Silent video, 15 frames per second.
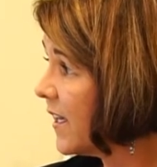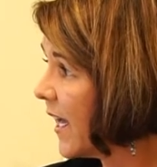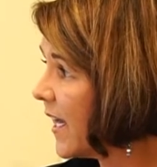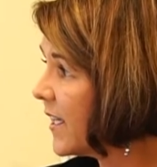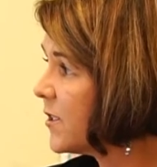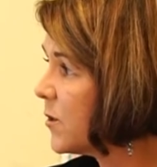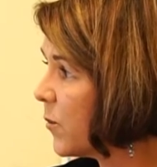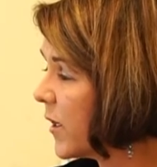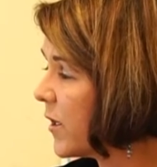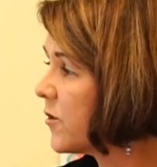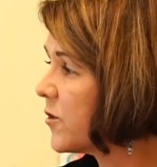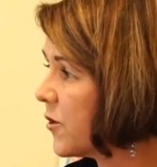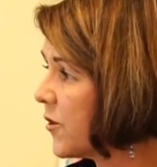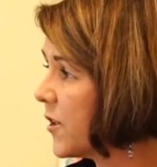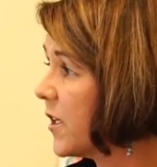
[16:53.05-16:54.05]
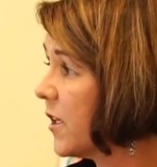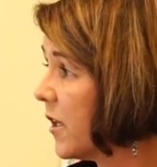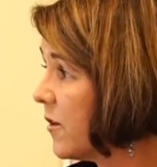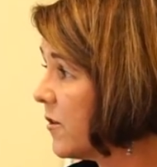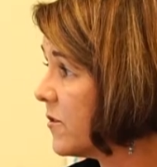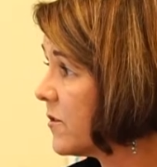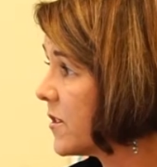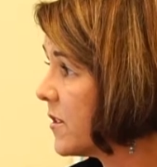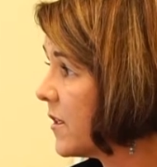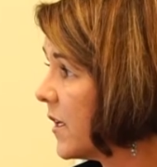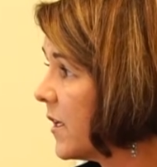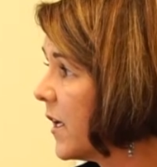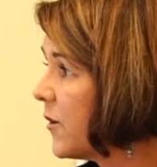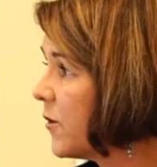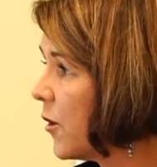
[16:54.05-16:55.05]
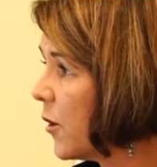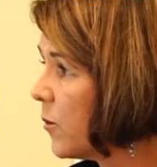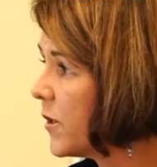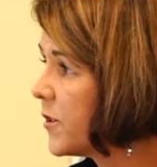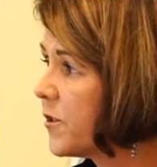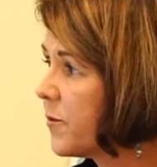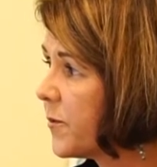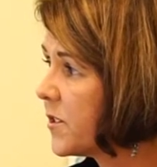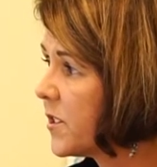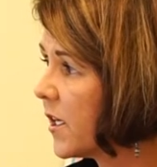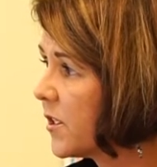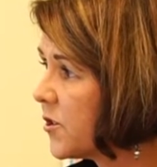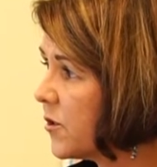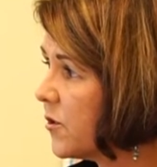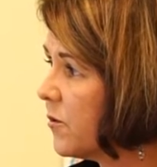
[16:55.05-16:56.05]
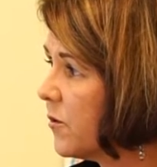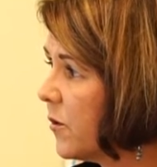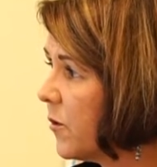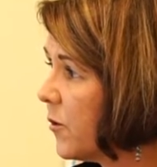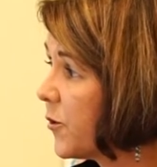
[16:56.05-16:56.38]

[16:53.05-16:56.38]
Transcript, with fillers: had to wear dirty clothes, and had no one to protect you,